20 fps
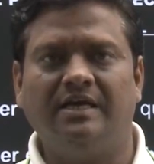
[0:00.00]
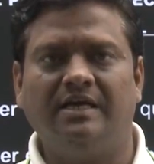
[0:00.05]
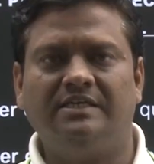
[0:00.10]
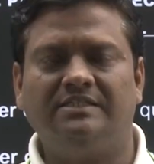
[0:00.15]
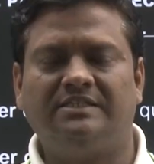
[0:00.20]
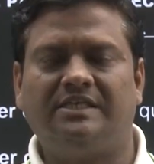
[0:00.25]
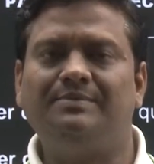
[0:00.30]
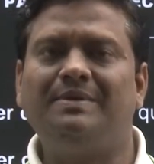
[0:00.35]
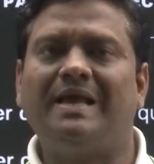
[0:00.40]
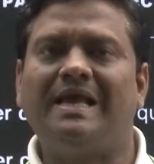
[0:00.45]

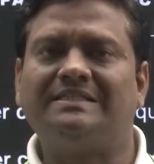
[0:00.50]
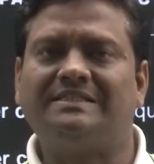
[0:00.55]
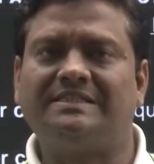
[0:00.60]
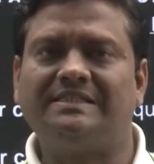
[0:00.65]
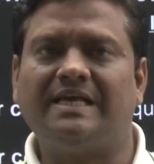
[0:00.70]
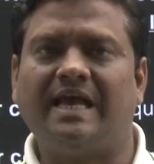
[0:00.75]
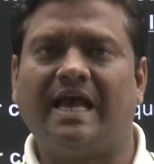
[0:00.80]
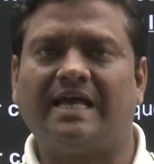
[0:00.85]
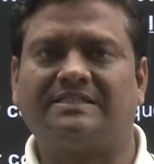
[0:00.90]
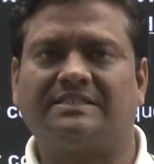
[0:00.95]

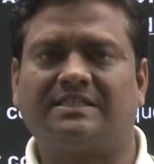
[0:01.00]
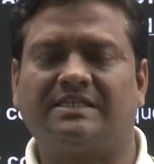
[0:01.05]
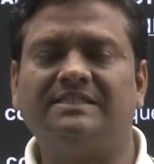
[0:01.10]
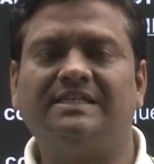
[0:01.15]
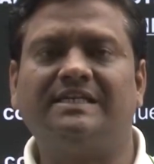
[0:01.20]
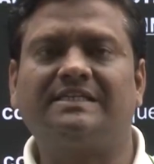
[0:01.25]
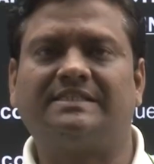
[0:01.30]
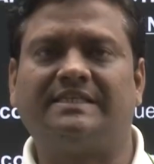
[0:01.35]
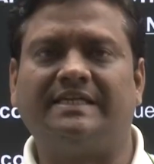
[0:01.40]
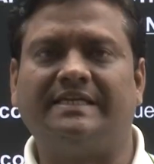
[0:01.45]
CBSE has
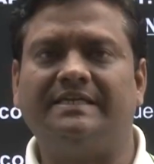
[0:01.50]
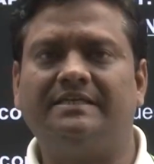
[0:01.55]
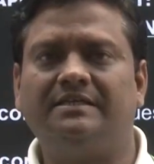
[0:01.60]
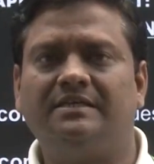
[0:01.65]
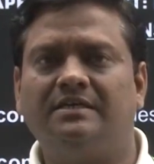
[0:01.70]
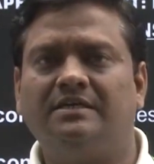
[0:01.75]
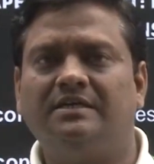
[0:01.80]
conducted